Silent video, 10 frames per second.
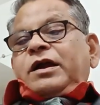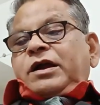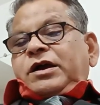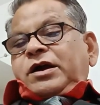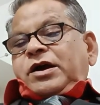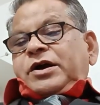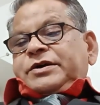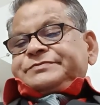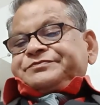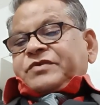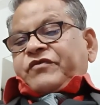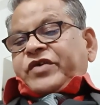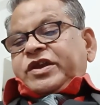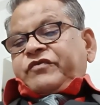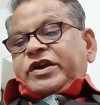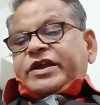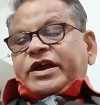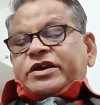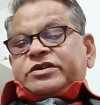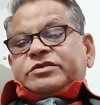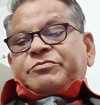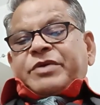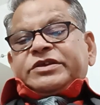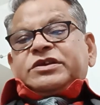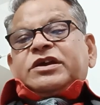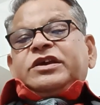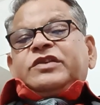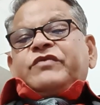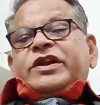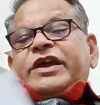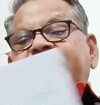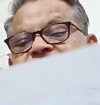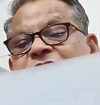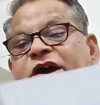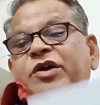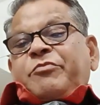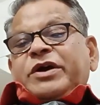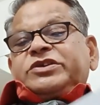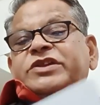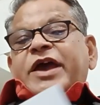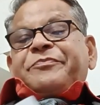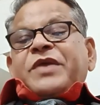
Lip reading: it will take much time.